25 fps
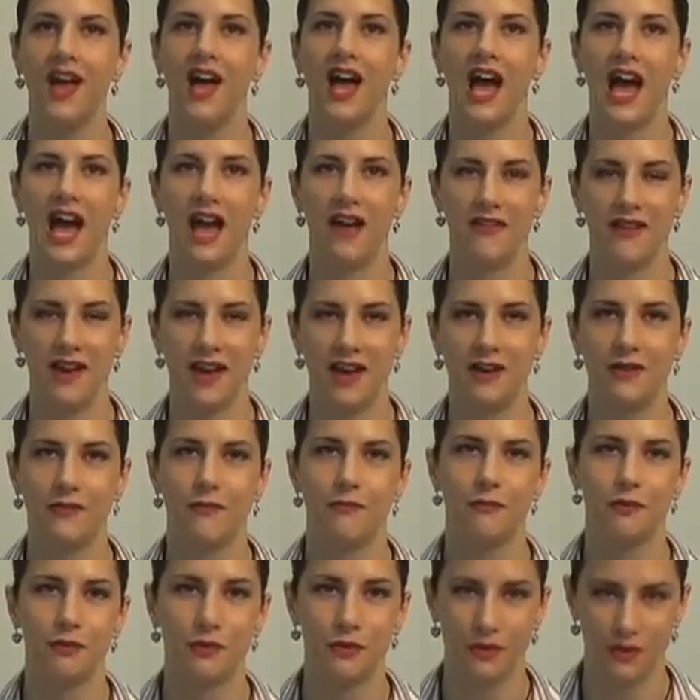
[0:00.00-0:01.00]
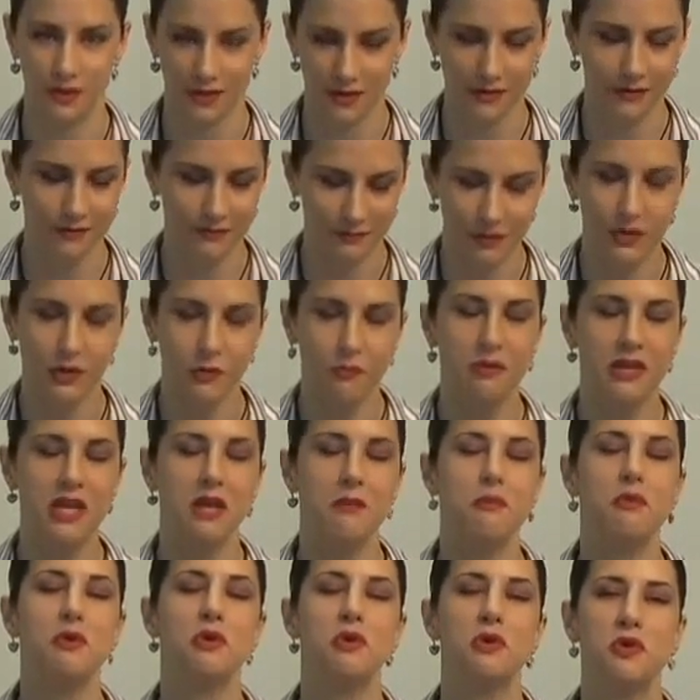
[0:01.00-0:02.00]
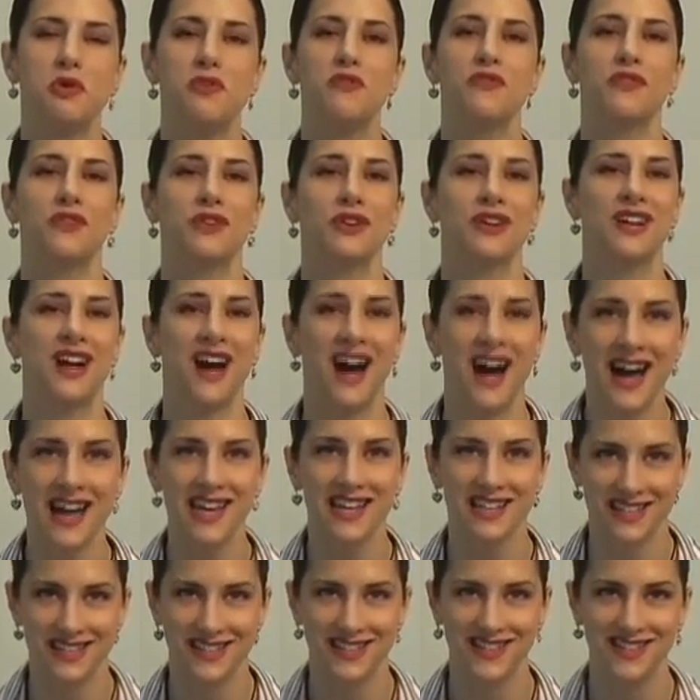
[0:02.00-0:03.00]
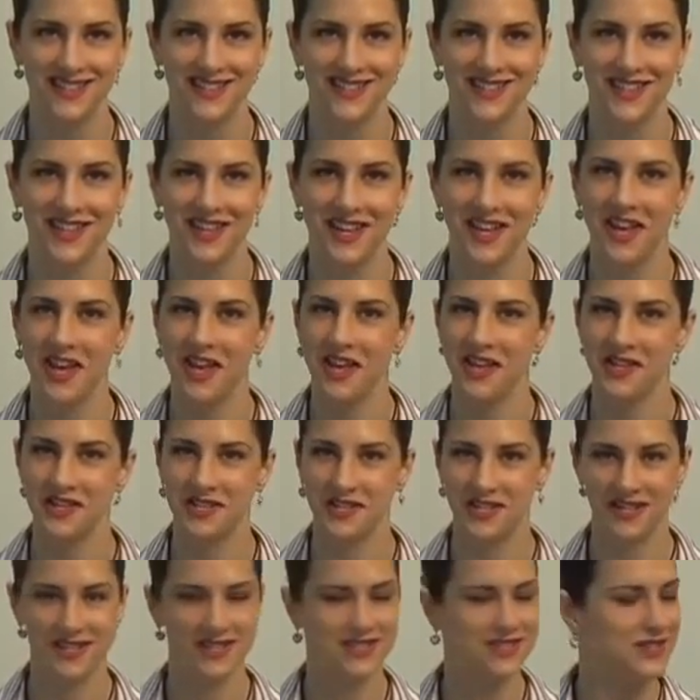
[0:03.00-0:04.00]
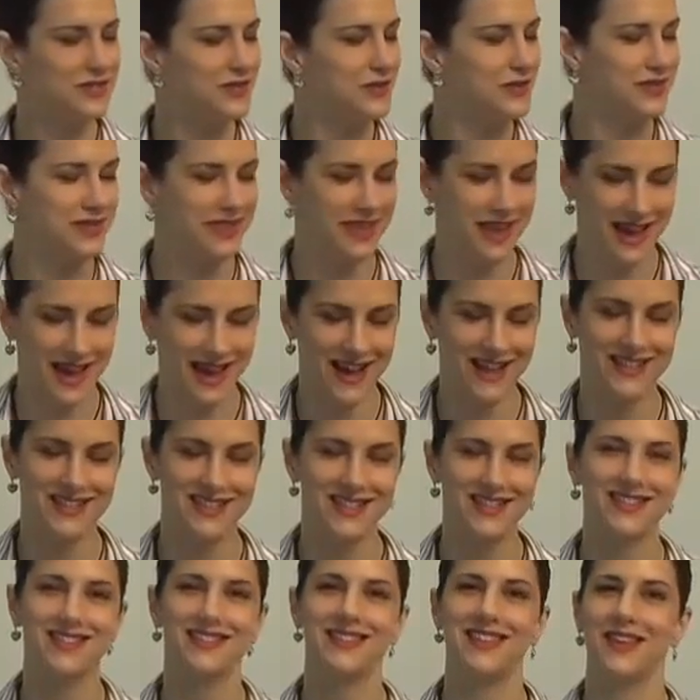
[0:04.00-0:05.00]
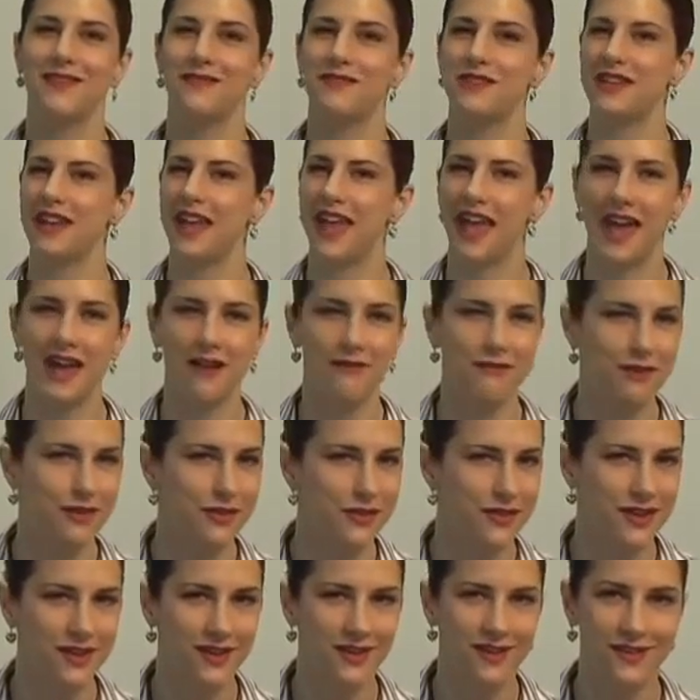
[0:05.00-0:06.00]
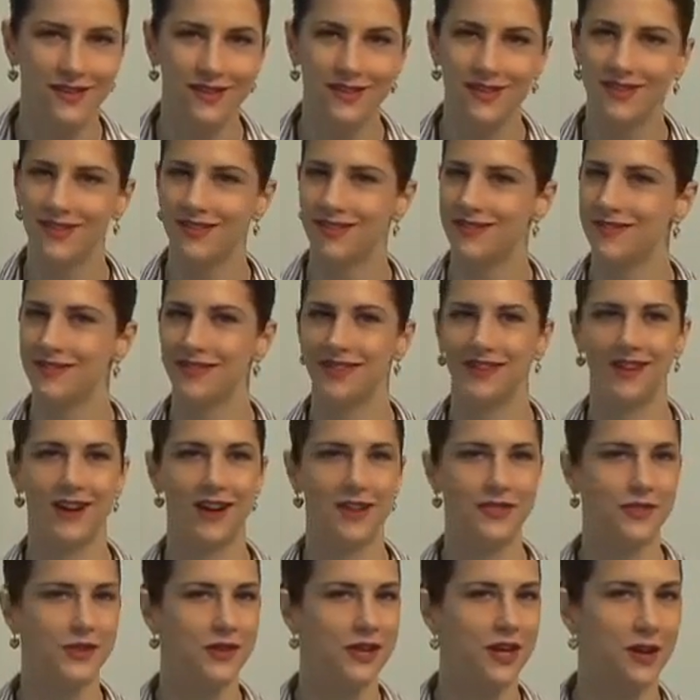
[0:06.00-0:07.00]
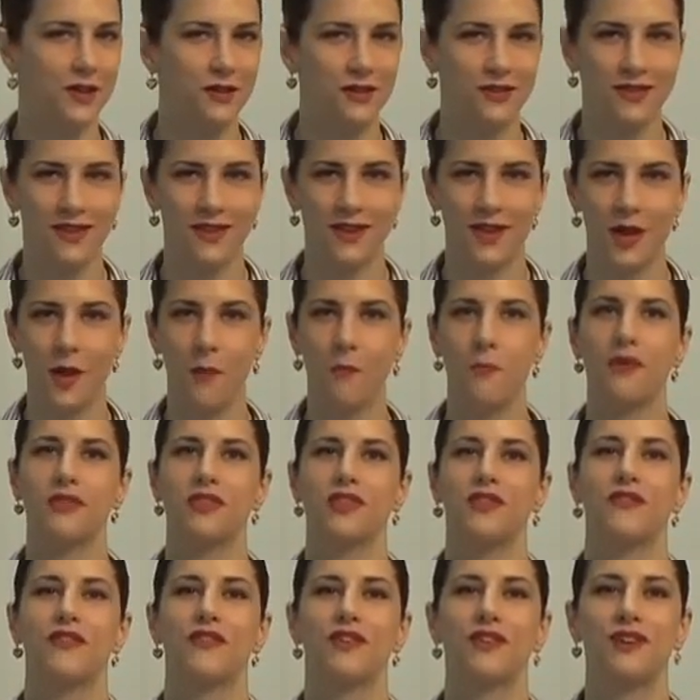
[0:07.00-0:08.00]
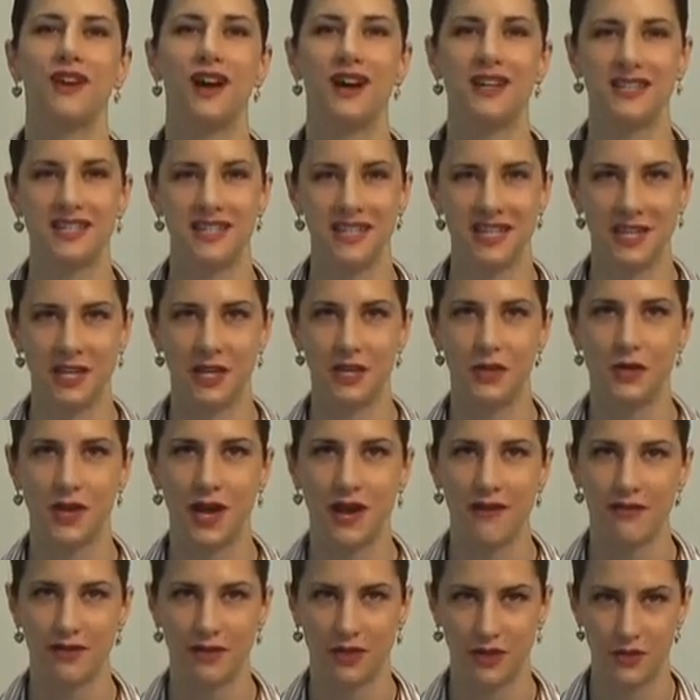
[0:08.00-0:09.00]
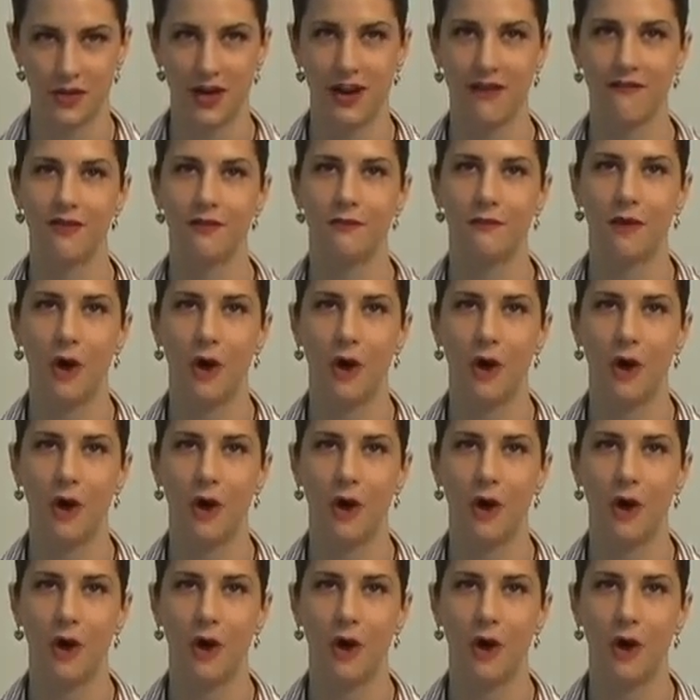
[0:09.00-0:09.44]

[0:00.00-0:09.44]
I've had poor people who've forgotten to do that. They've done everything else. They got their house set up, but they forgot to get a driver to drive them